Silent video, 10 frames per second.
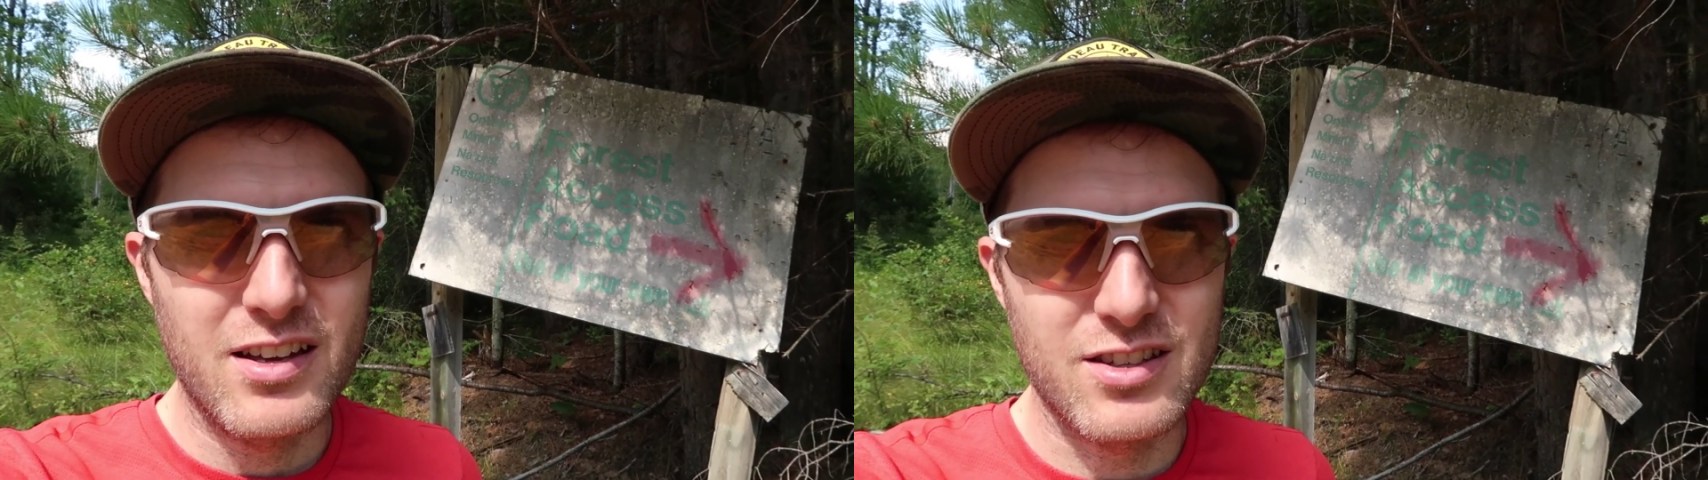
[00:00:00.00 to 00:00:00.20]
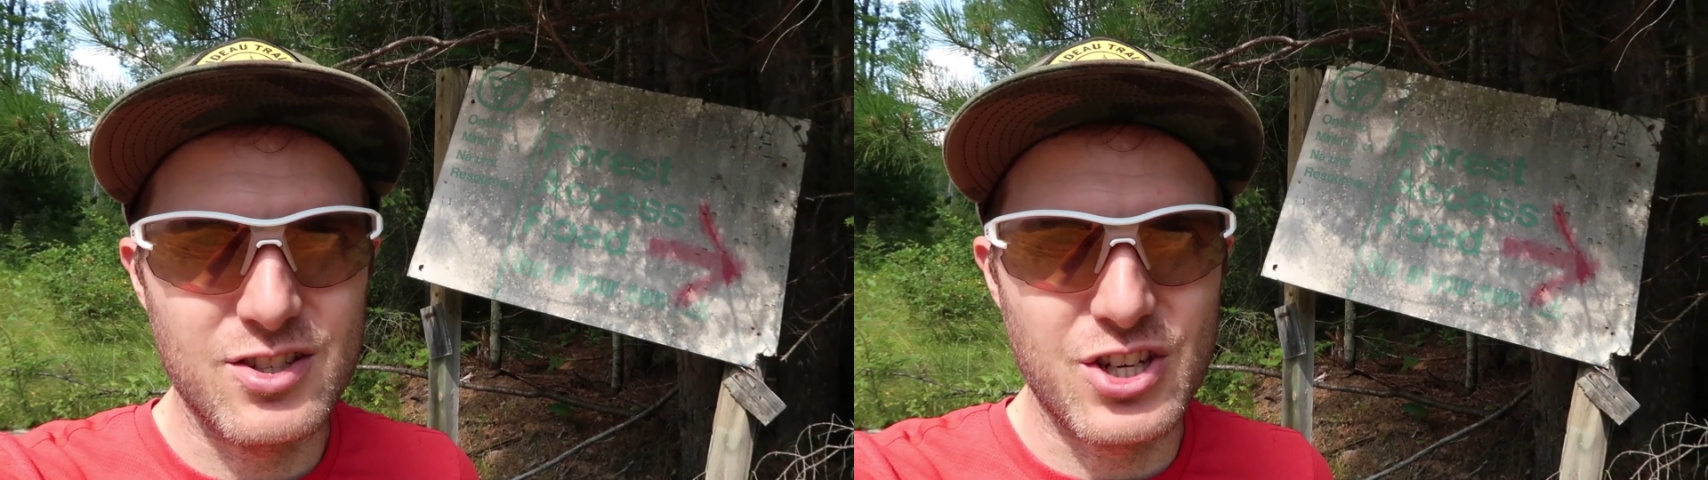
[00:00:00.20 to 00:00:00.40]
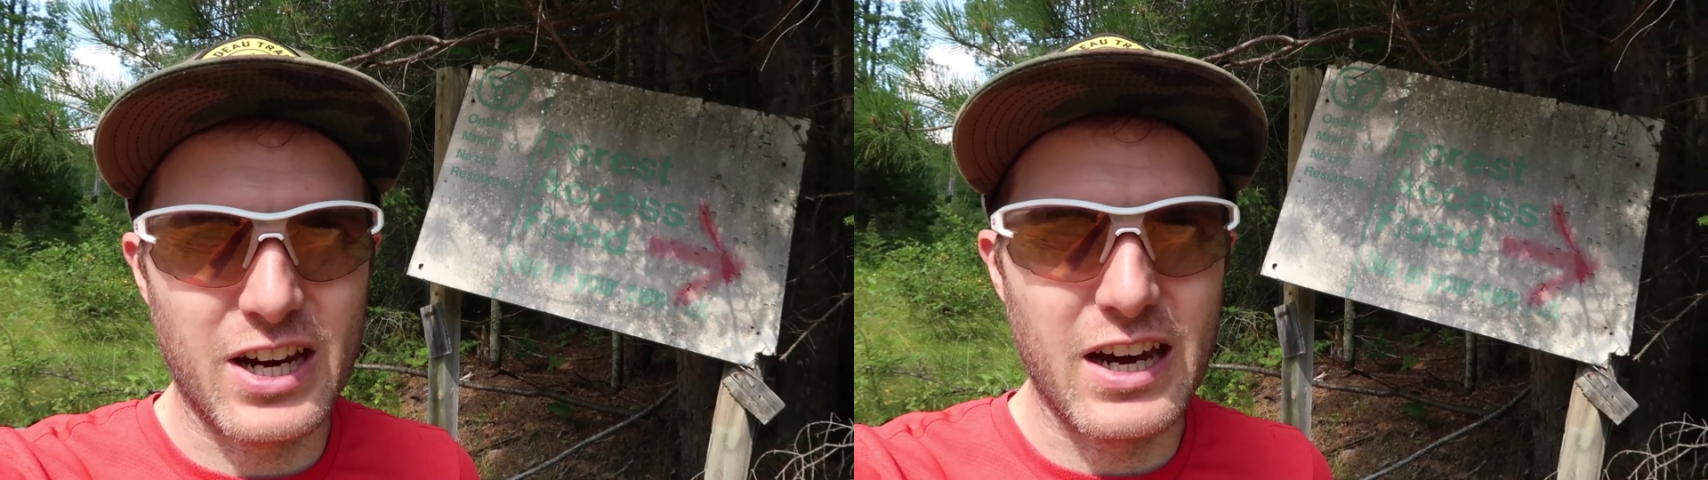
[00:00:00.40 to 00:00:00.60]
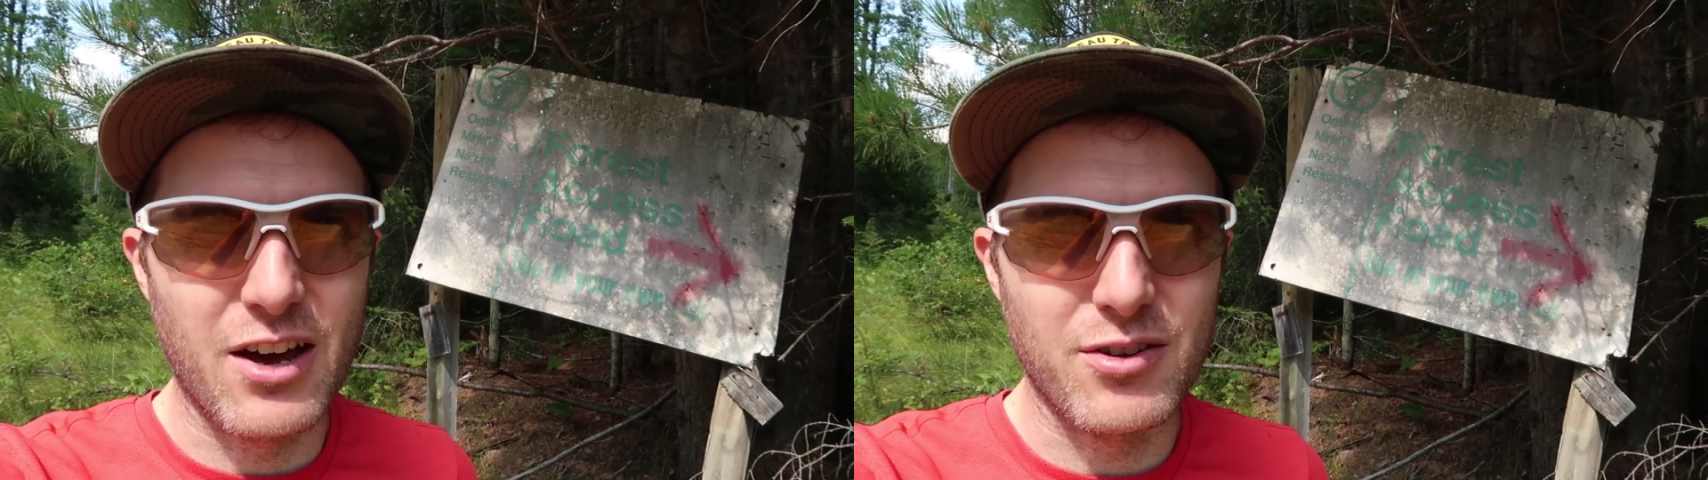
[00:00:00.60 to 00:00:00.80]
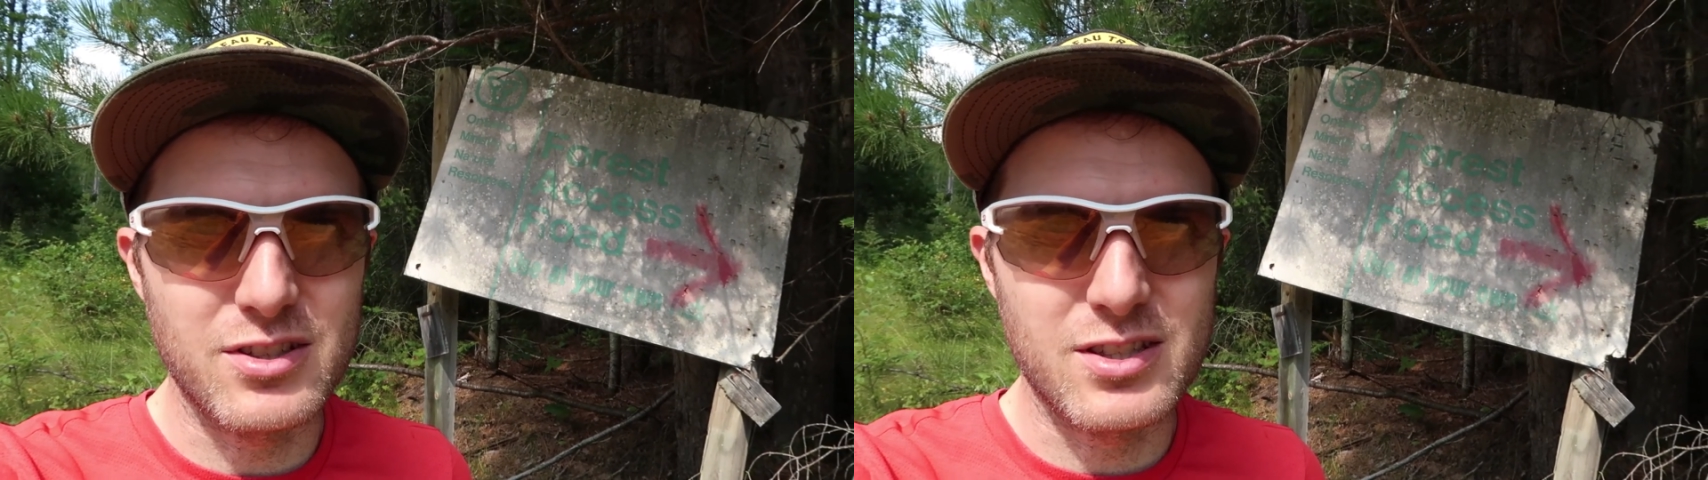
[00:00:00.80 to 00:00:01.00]
to check
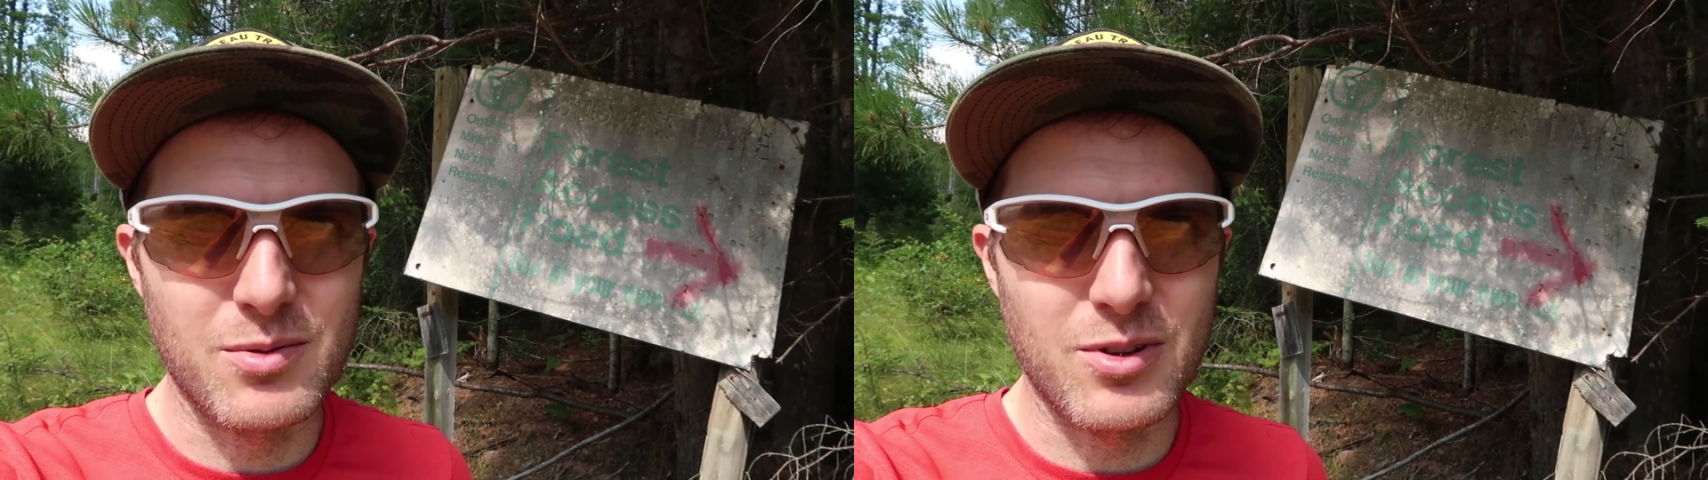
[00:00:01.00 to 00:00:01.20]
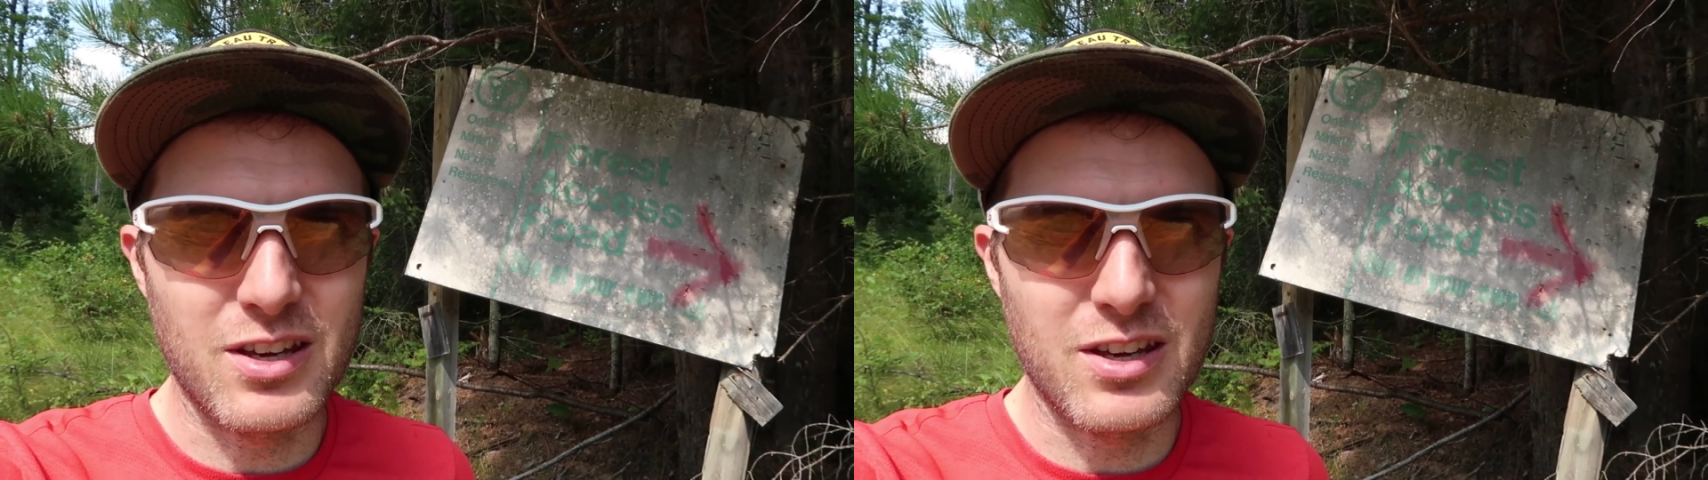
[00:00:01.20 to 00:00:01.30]
out some of